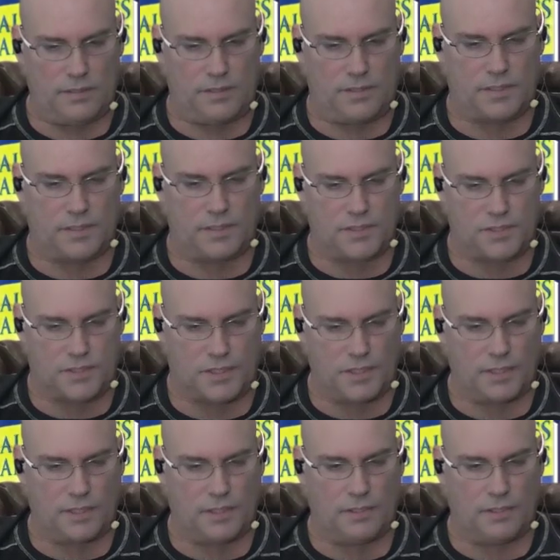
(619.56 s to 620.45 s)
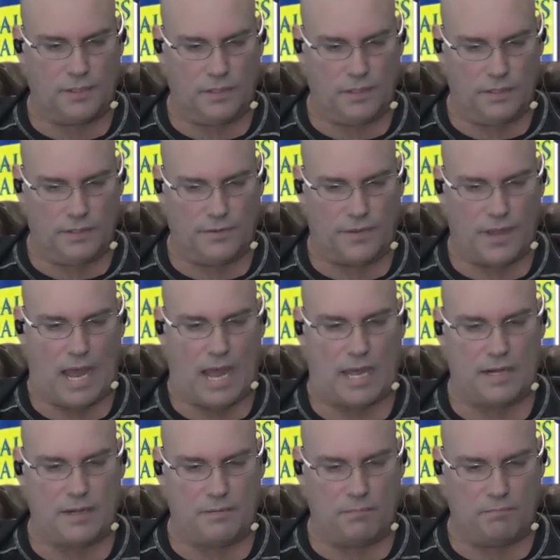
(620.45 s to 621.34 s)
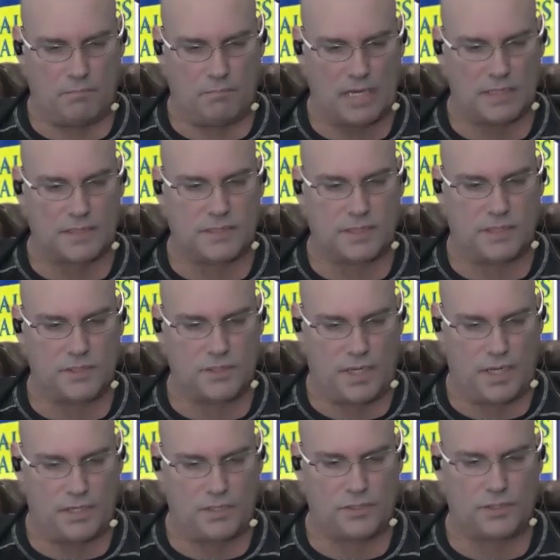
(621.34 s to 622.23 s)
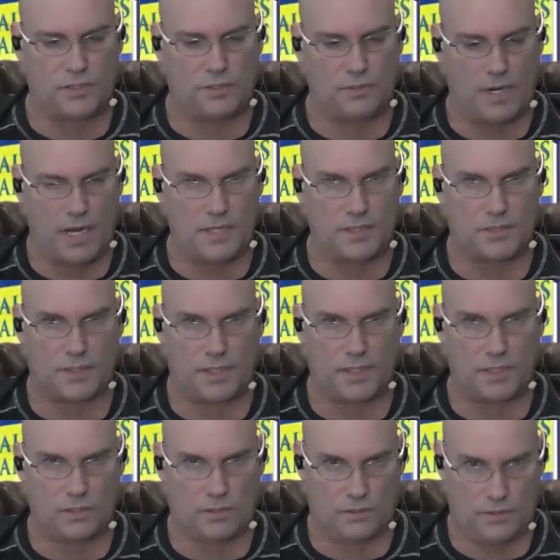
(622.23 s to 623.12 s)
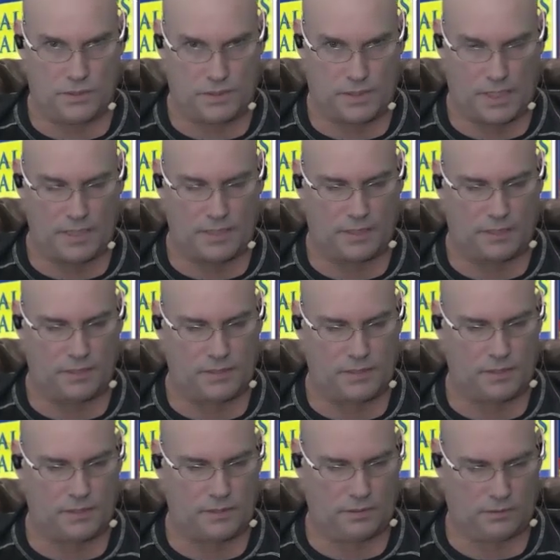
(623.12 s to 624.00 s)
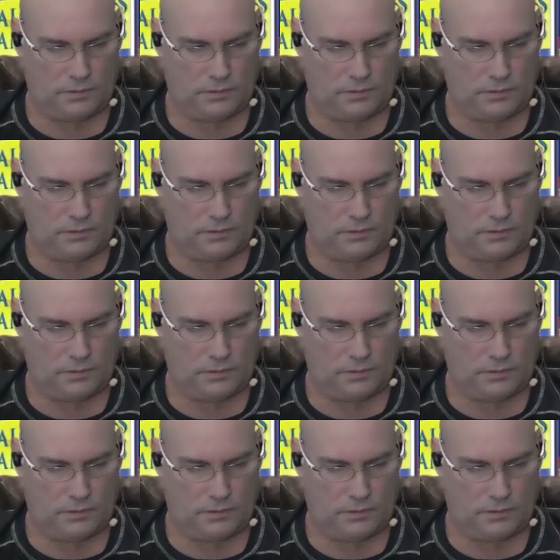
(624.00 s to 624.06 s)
Distill that message into a single sentence.